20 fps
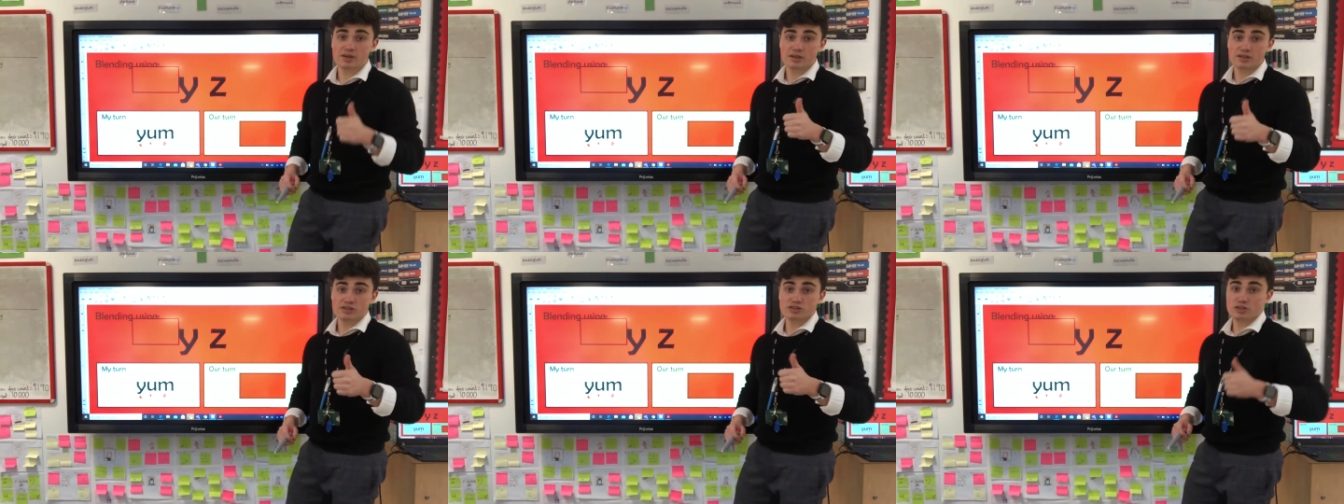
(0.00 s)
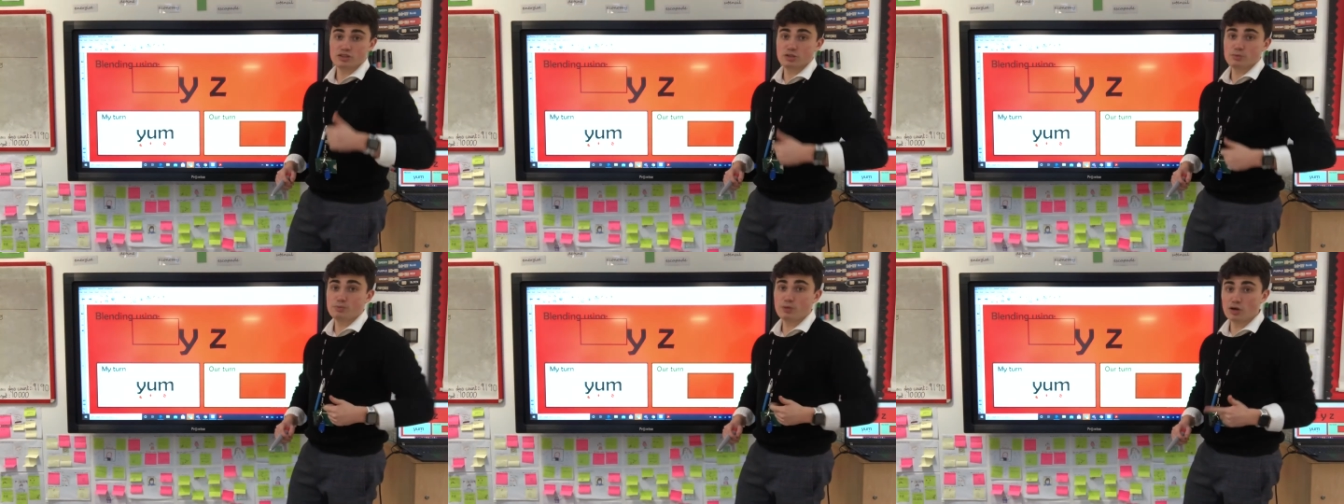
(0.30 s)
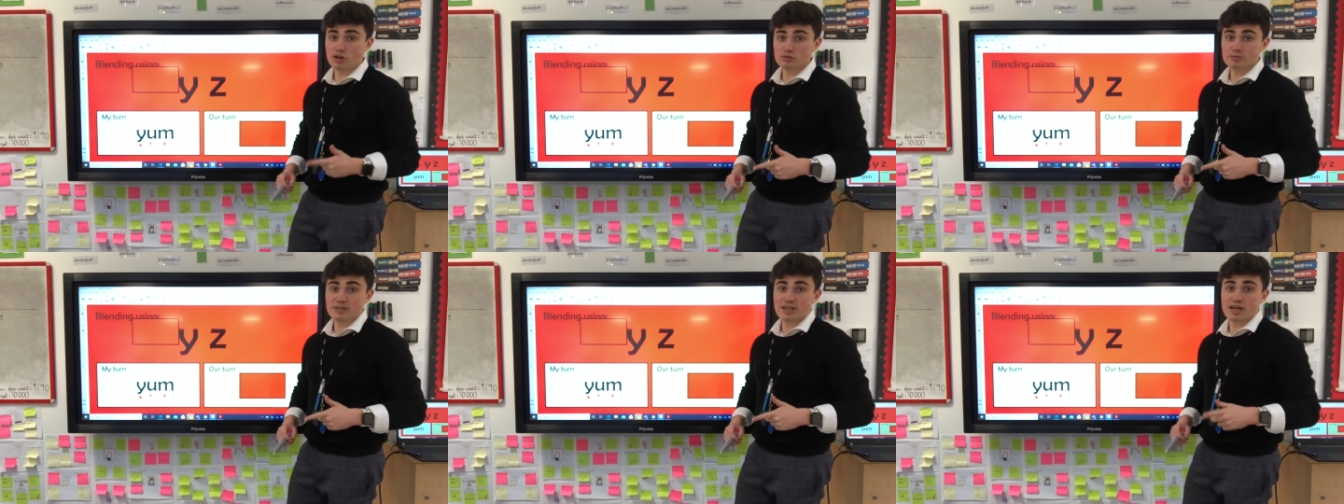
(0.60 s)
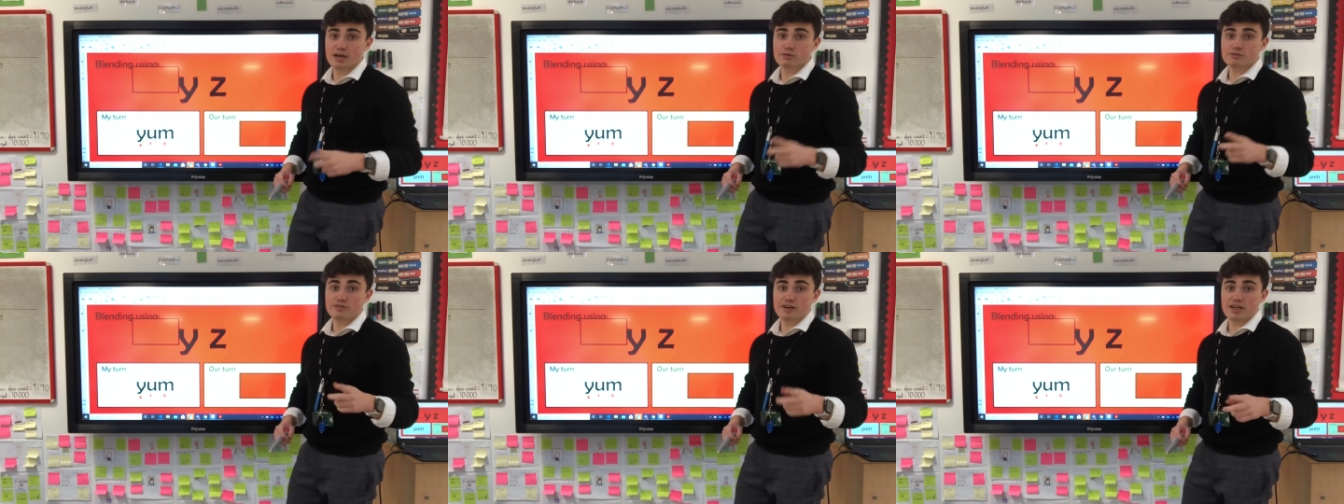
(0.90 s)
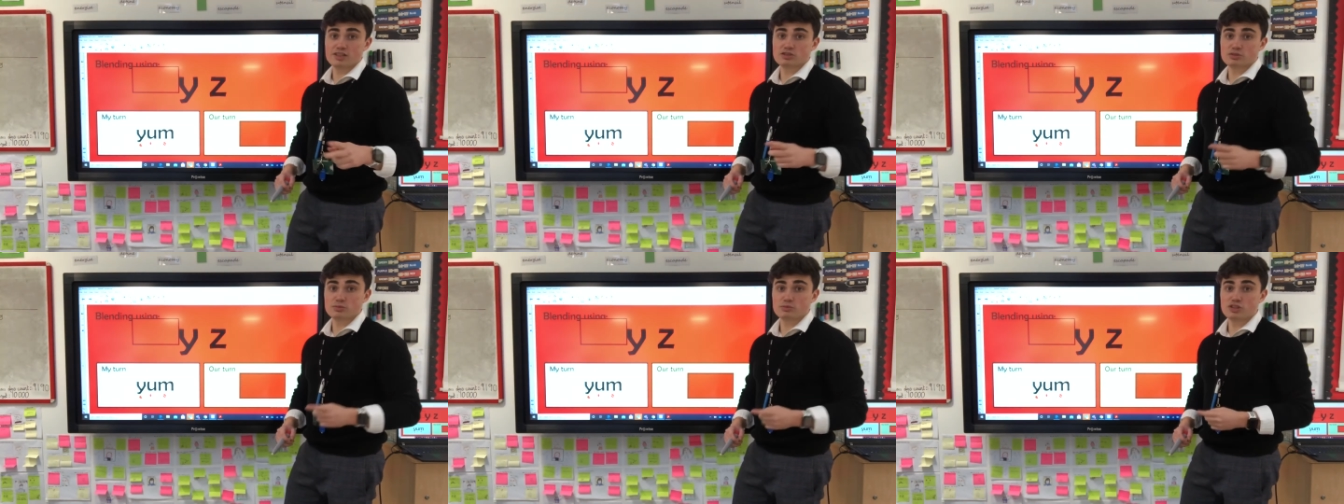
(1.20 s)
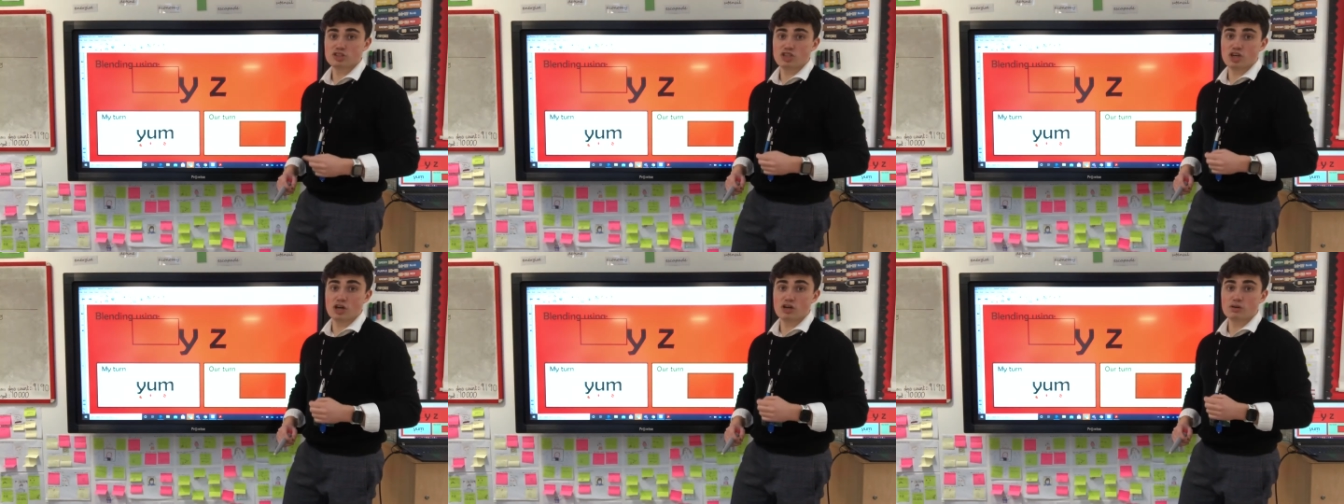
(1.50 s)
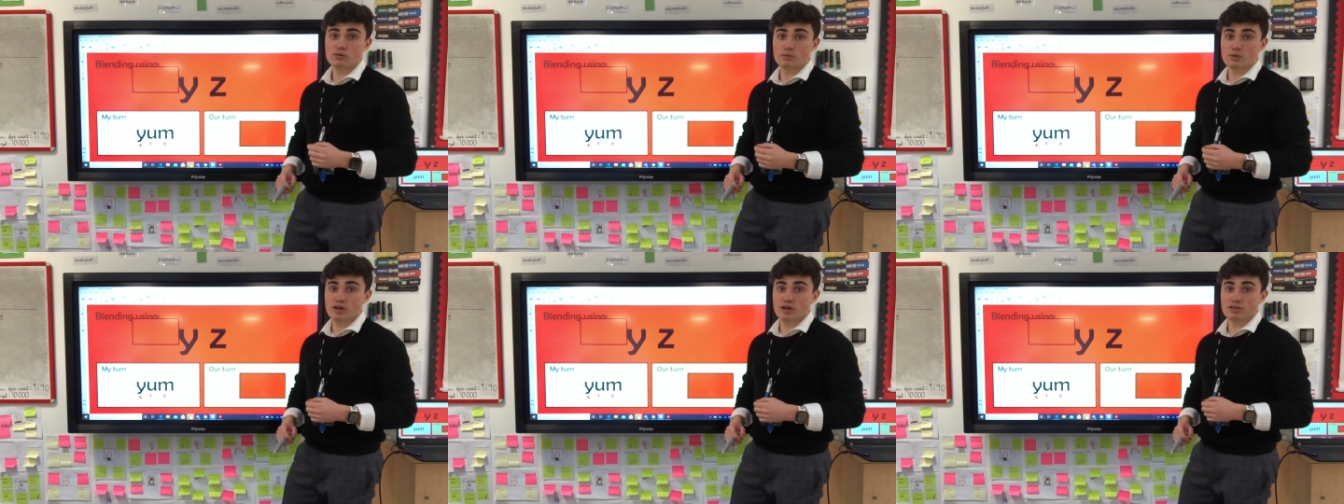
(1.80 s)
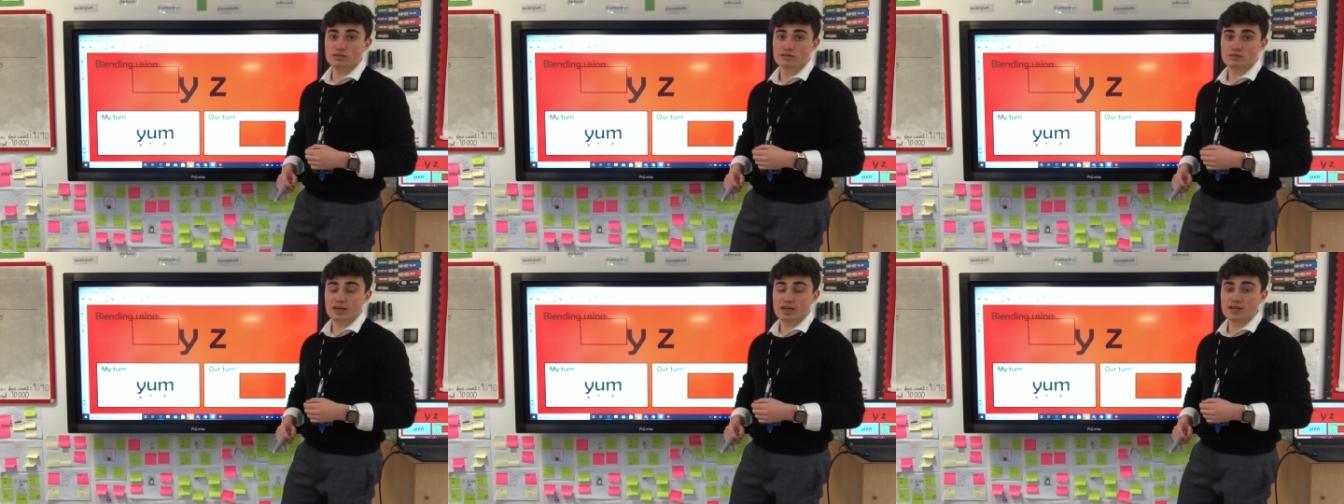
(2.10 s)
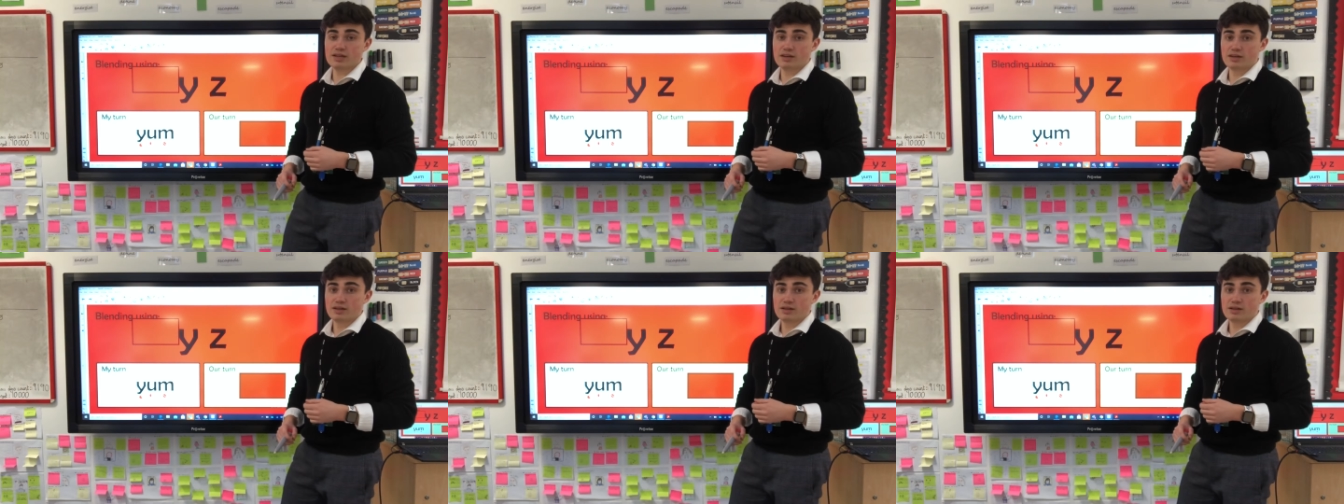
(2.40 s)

So you pause me now and find some y words, okay?